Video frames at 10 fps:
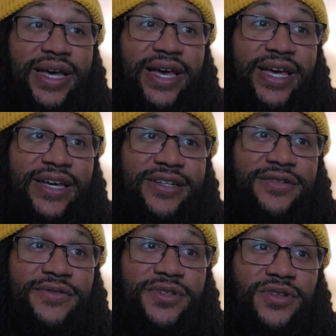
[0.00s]

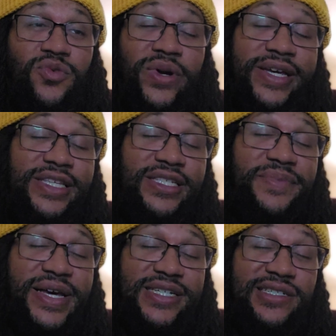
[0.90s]
And the way this
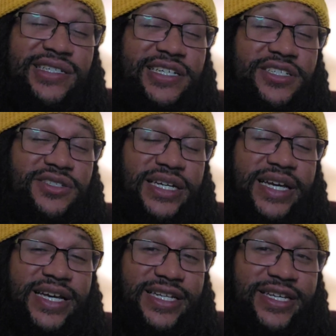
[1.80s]
match initially
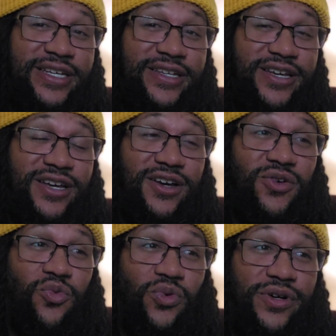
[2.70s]
ended
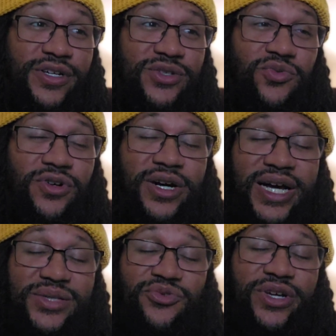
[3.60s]
was Will
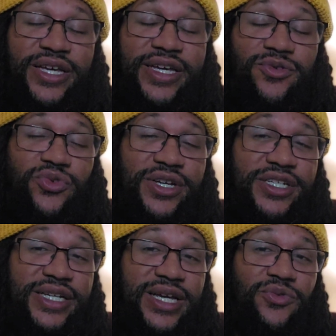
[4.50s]
Ospreay hit
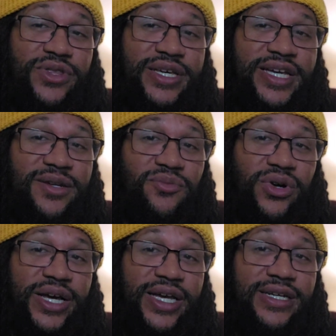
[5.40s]
Ricochet with a hidden
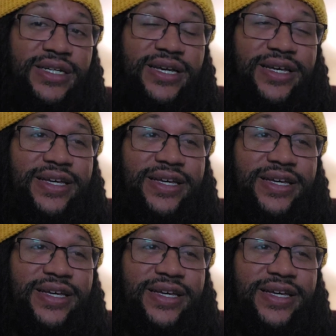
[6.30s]
blade,